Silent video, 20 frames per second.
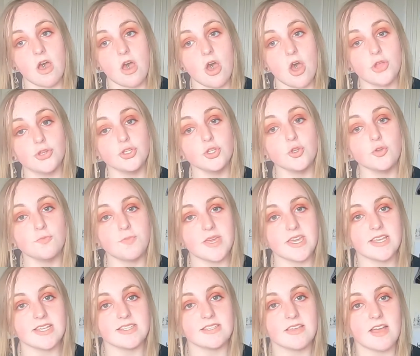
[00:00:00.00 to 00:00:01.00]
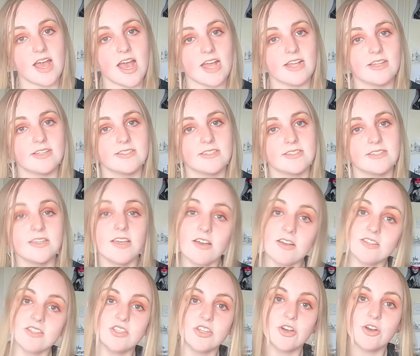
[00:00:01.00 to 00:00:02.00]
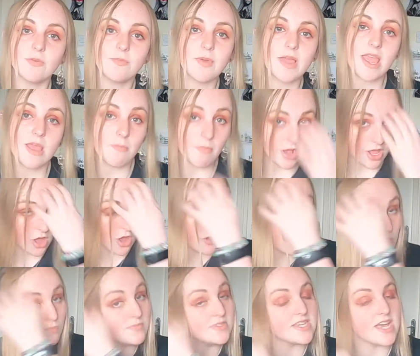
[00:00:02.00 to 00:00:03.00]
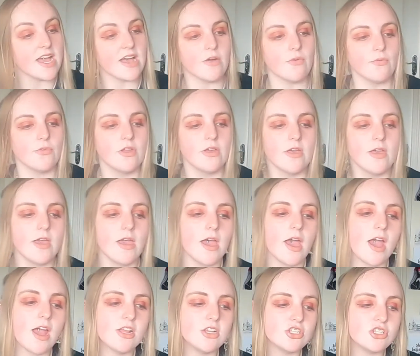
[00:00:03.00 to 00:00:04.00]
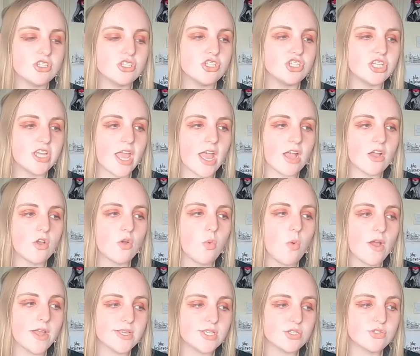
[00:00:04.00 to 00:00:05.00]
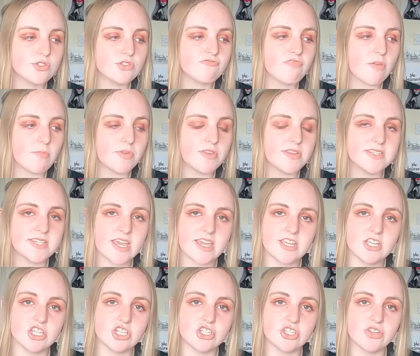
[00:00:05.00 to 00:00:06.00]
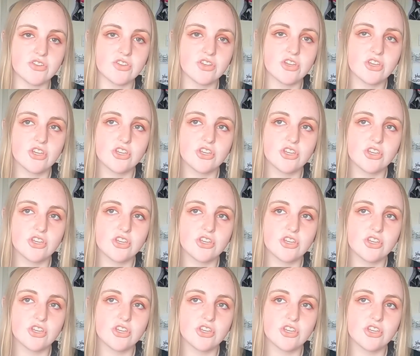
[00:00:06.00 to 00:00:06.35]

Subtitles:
a new piercer had turned up in my hometown and she had quite a good reputation.